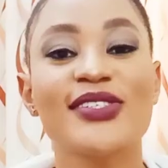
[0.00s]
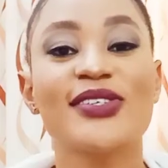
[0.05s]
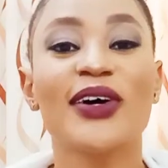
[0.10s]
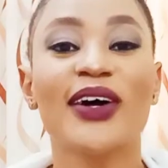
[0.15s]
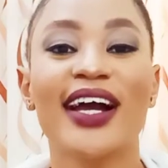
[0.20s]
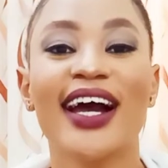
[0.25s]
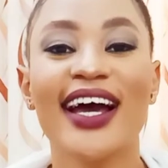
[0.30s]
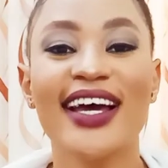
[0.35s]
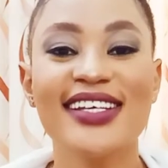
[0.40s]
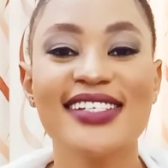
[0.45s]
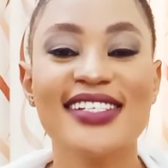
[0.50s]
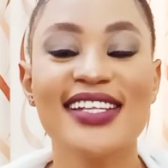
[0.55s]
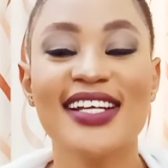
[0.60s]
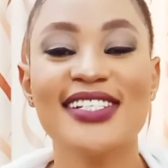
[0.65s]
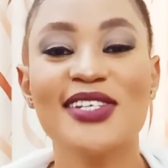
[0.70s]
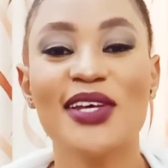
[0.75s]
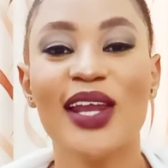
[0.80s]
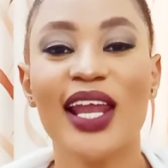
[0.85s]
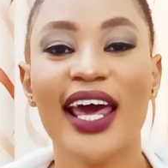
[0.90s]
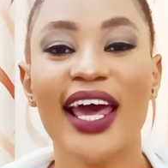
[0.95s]
So guys,
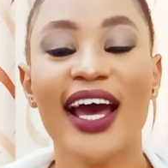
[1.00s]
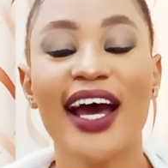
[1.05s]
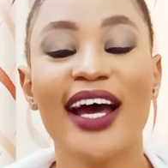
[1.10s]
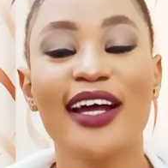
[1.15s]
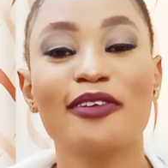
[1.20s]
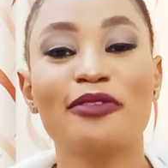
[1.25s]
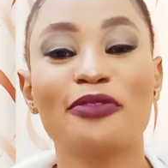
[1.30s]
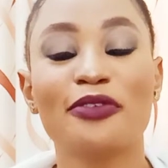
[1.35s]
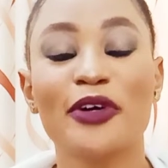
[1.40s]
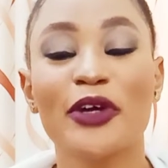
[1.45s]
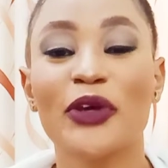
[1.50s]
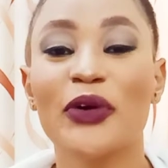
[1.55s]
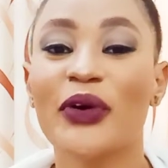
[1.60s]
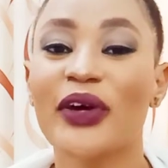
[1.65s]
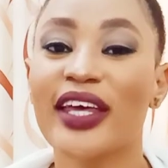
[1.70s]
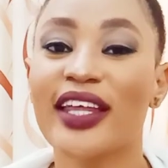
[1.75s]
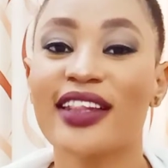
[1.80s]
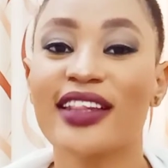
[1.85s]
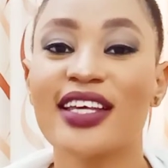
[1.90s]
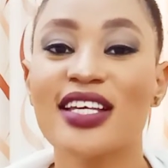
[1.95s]
that's all I had for
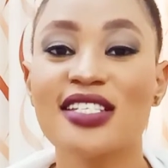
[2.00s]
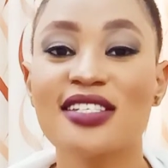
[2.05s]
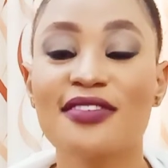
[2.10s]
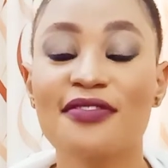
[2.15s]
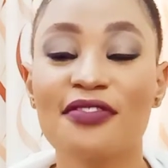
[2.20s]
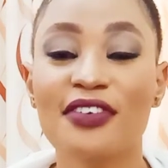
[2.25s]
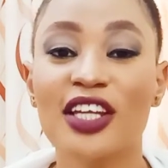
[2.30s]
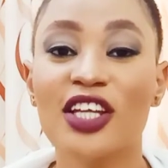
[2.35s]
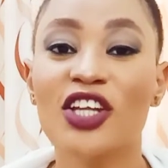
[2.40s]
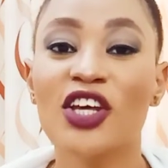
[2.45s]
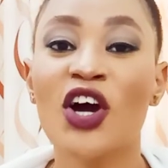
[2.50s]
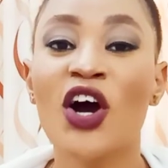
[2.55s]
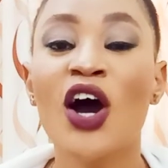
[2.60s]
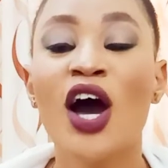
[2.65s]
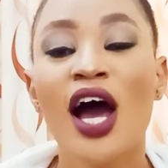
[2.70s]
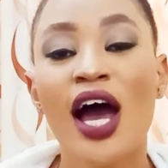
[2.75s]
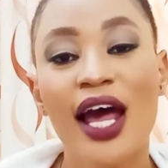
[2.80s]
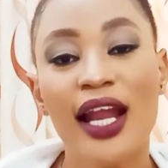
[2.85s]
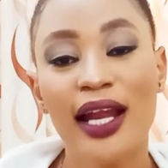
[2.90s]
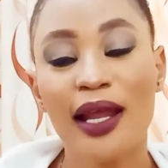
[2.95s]
you in this video.
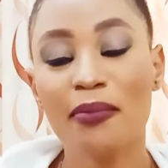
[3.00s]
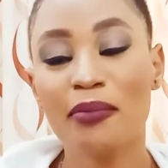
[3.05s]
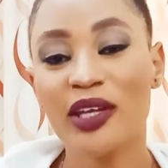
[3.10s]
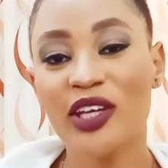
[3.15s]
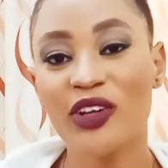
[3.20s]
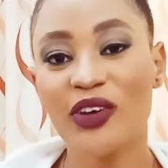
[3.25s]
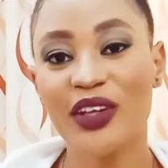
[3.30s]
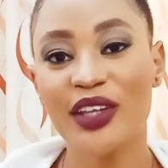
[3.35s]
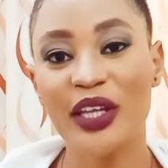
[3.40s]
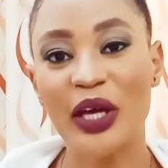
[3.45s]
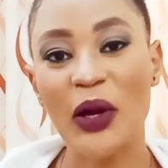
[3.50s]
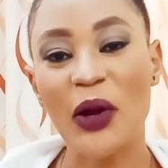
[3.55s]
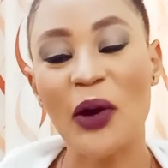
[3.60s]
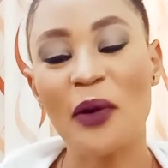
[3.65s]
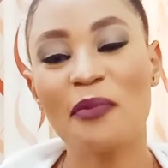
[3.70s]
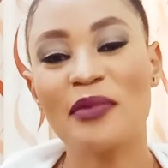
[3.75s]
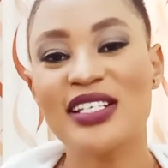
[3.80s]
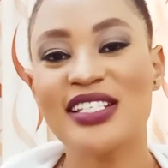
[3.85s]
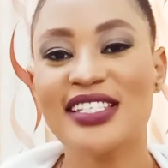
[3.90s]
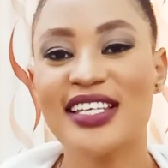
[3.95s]
Let me know in the
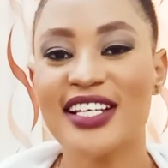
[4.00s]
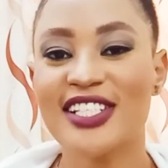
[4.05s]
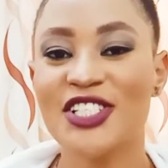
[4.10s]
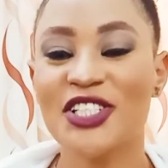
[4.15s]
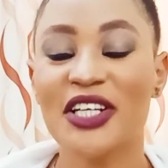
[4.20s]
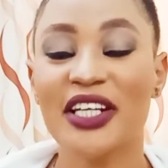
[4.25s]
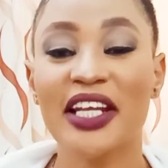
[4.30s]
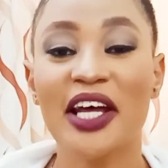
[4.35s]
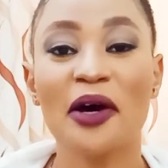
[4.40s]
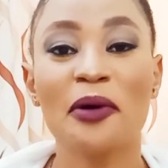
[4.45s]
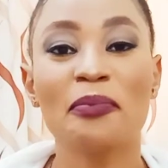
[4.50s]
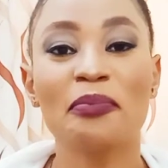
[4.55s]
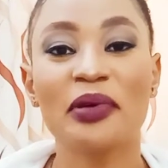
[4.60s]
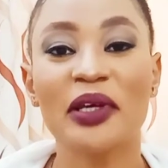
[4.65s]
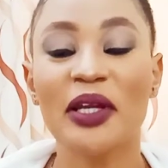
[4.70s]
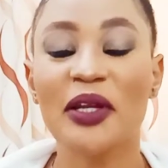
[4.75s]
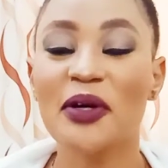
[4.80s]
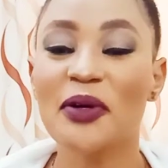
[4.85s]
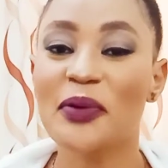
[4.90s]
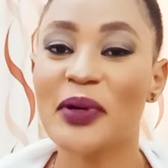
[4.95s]
comment section down
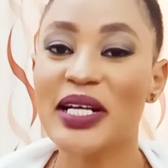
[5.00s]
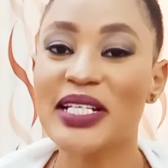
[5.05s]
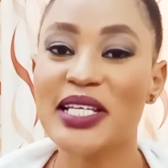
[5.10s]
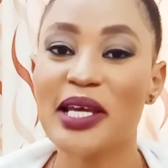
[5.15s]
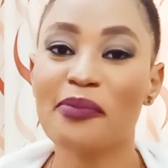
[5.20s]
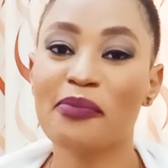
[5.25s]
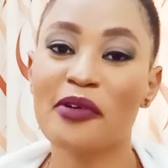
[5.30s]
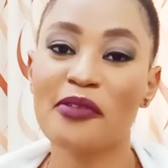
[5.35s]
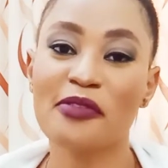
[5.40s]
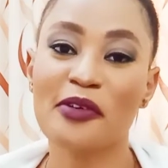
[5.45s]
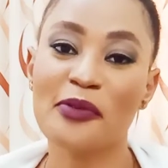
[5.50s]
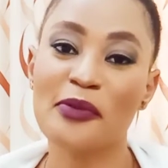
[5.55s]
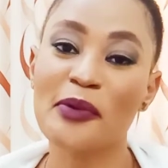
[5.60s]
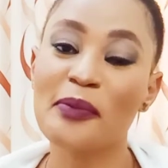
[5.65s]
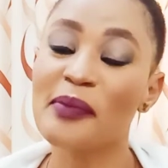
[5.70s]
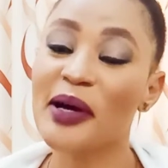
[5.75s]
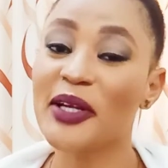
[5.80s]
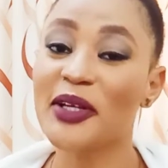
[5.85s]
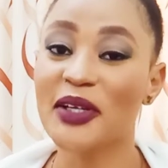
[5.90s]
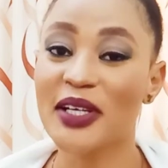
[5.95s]
below what type of a
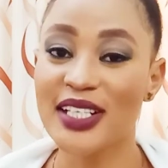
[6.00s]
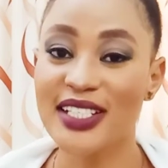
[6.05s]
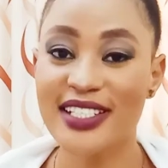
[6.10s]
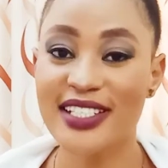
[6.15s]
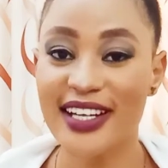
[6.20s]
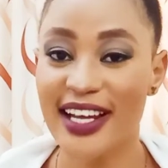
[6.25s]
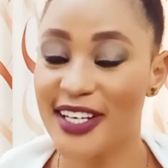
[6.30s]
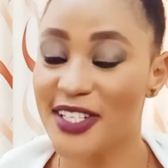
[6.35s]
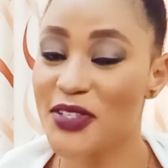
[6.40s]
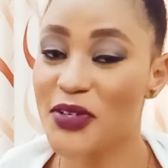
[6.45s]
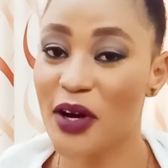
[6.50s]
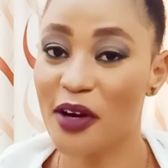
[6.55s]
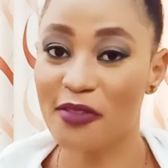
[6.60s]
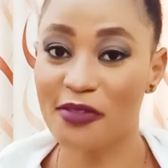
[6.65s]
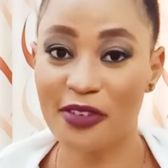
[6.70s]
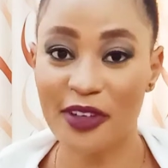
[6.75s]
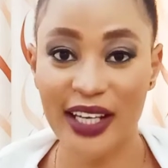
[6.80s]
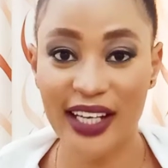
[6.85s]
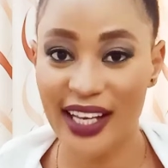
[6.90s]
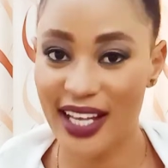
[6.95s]
woman you're trying to
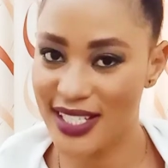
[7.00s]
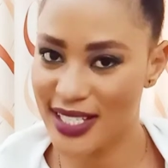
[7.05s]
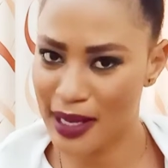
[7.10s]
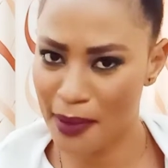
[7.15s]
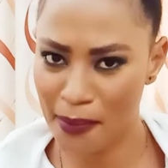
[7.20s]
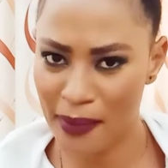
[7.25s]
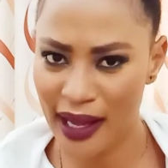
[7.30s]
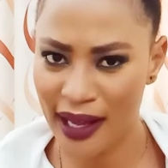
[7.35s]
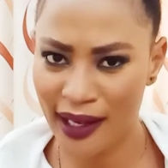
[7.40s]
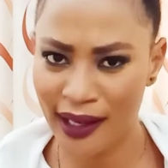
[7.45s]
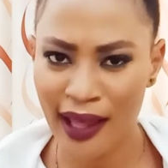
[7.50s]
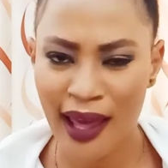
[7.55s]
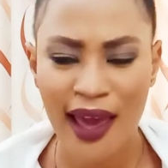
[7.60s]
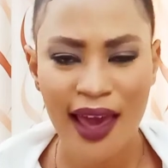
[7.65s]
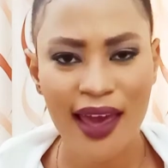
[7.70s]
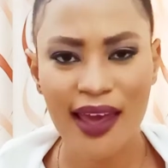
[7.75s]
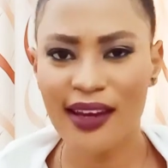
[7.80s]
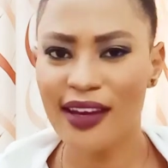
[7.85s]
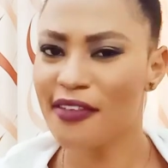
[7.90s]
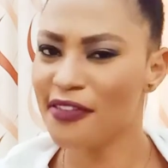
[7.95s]
avoid as a man.
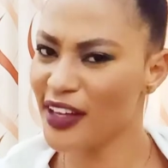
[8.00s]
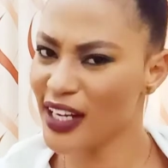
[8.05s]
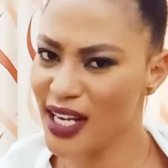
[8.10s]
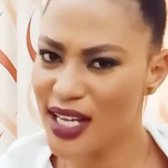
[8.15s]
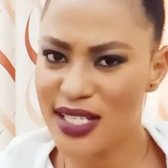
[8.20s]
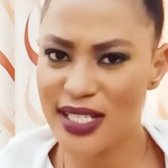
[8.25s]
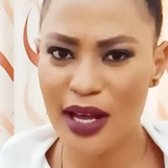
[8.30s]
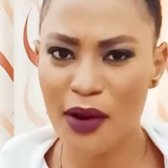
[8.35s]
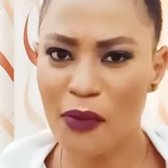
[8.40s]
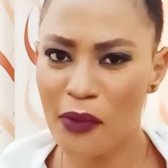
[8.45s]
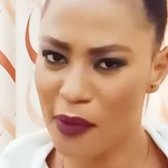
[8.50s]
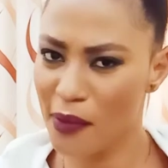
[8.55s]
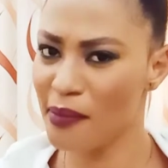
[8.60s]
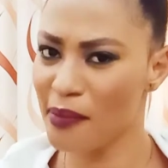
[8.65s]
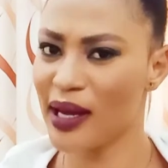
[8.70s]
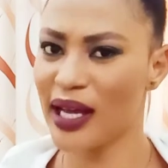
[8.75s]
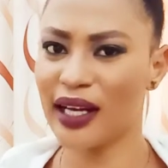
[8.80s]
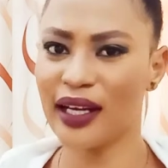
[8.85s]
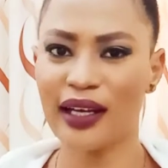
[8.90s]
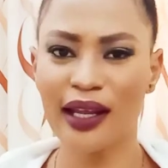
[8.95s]
And even as a
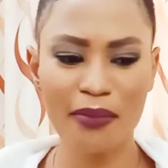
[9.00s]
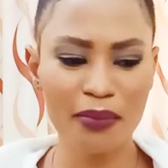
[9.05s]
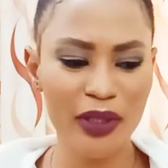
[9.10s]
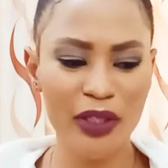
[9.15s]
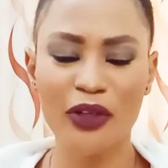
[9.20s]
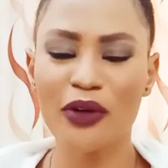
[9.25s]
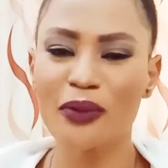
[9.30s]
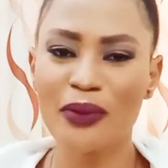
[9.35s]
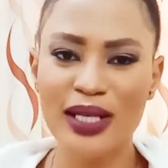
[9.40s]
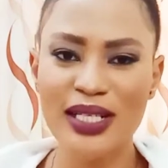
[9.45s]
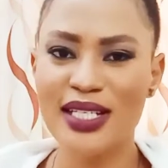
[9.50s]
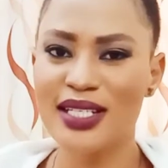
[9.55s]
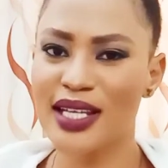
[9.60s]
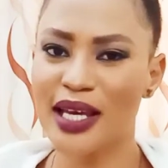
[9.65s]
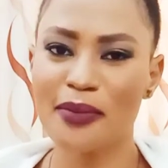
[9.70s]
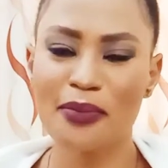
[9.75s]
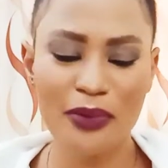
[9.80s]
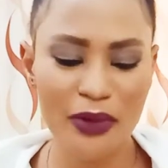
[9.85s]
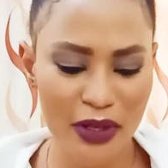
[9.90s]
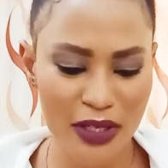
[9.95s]
woman, let me know what
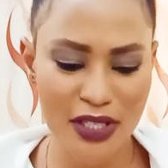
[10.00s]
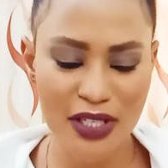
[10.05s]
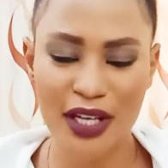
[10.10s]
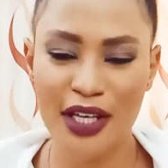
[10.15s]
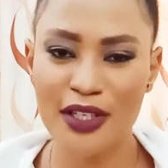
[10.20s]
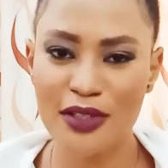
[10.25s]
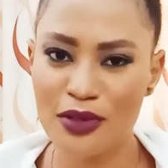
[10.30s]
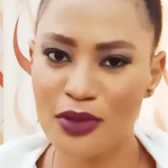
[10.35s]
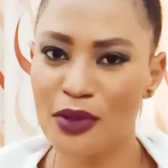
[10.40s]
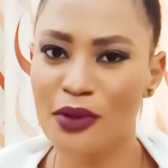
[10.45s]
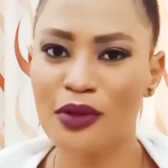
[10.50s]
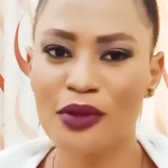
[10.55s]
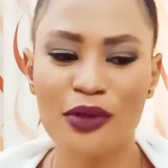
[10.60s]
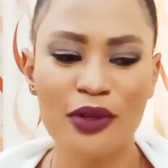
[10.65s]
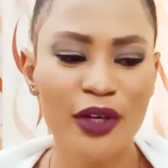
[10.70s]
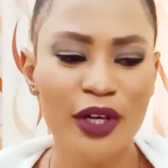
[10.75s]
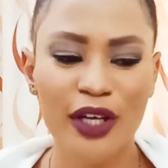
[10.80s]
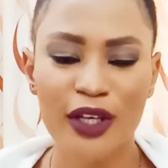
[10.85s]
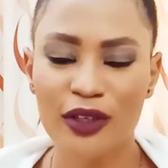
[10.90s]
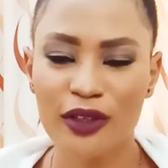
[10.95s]
type you're trying
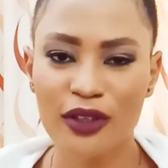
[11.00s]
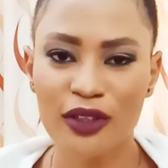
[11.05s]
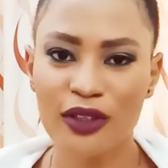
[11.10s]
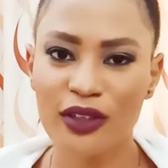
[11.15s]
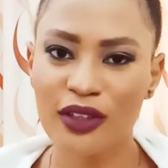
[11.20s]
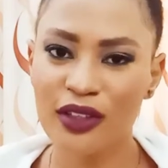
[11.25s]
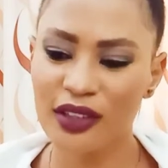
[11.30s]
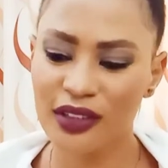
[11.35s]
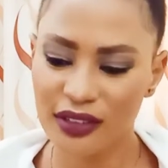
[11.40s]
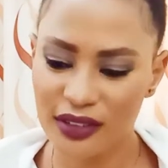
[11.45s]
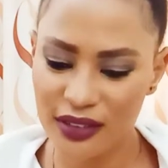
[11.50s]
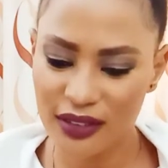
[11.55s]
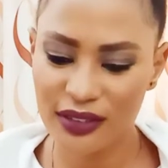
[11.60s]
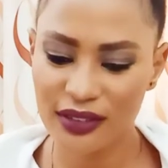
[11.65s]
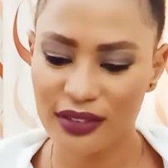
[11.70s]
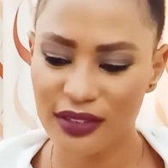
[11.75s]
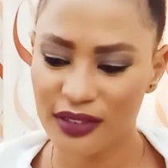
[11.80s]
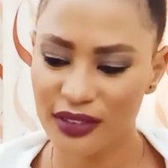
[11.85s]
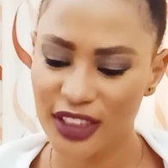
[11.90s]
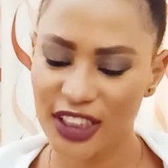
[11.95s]
to, you know,
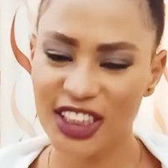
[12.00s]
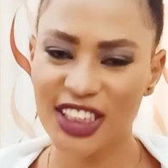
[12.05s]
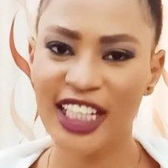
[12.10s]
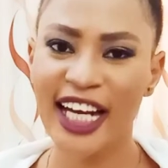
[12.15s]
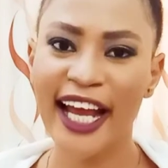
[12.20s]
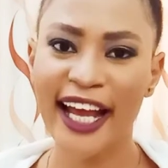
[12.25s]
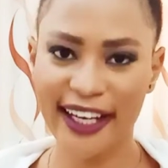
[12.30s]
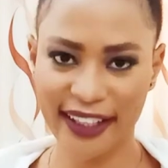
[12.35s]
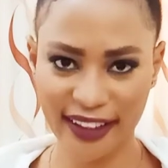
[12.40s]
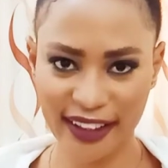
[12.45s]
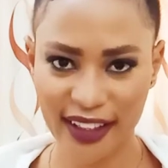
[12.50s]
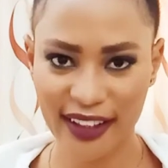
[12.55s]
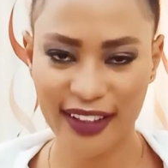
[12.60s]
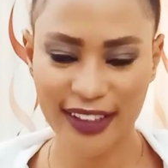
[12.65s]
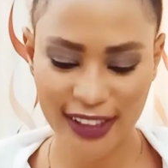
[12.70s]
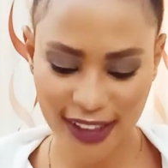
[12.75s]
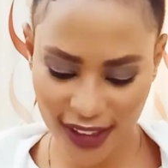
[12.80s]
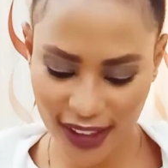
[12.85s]
shed